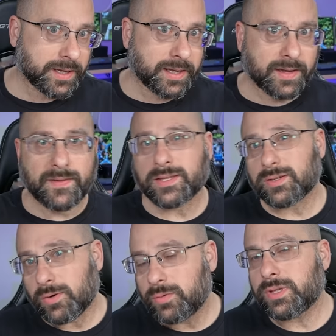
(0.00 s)
And that's
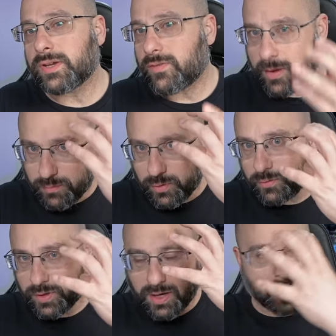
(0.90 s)
only if I
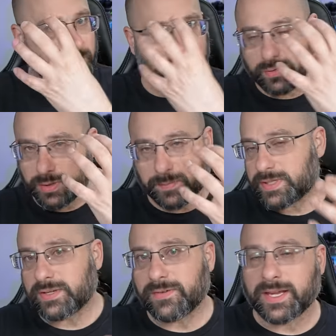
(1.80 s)
move the goggles to a
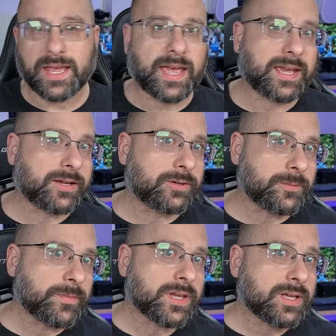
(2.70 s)
specific
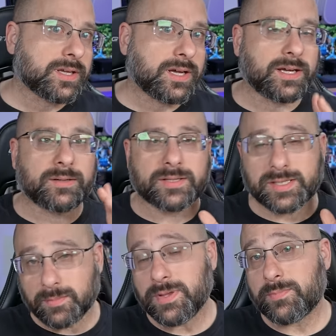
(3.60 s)
angle.
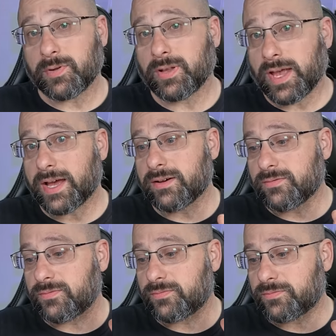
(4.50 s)
Some people
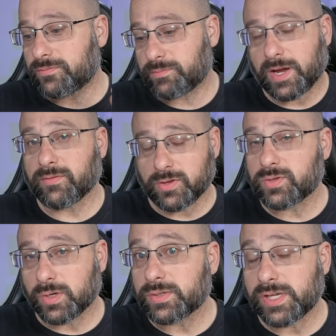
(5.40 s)
have covered
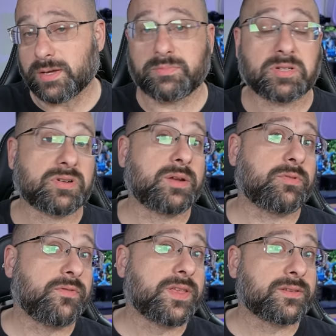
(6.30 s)
those holes up to try and
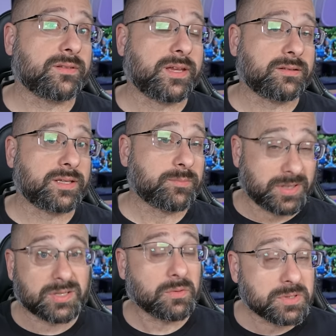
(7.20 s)
prevent the light leak,
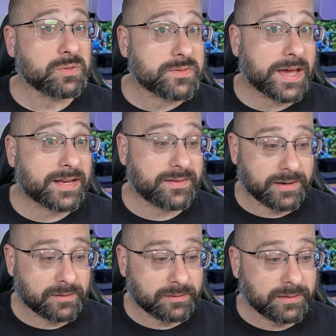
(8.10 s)
but don't do that.
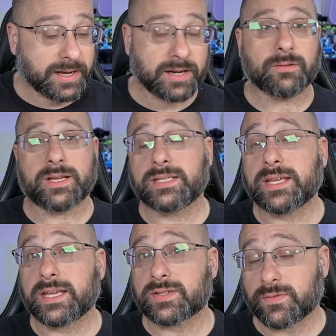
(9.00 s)
They're air
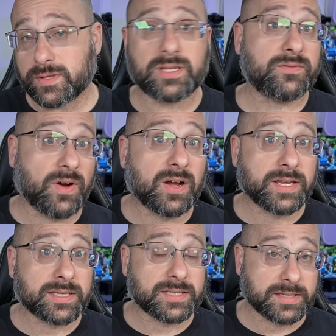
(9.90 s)
intakes for the
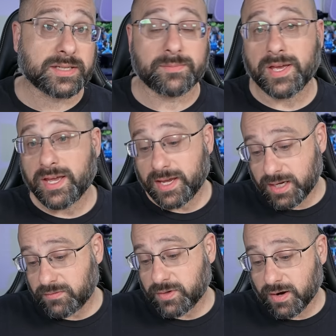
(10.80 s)
defogging system.
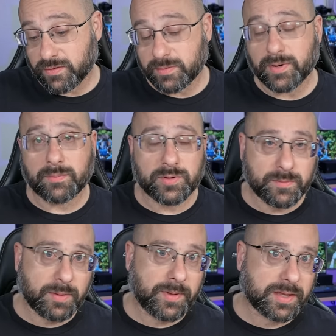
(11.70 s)
And if you cover them up, you
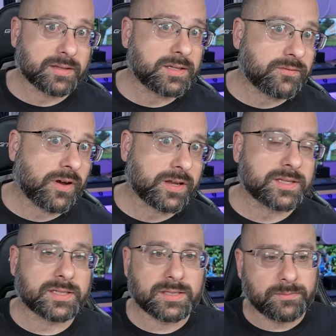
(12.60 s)
may make the defogging
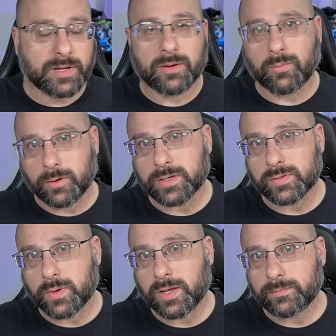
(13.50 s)
system not work
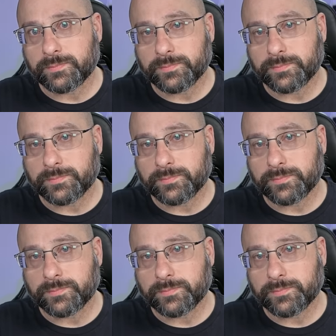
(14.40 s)
as well.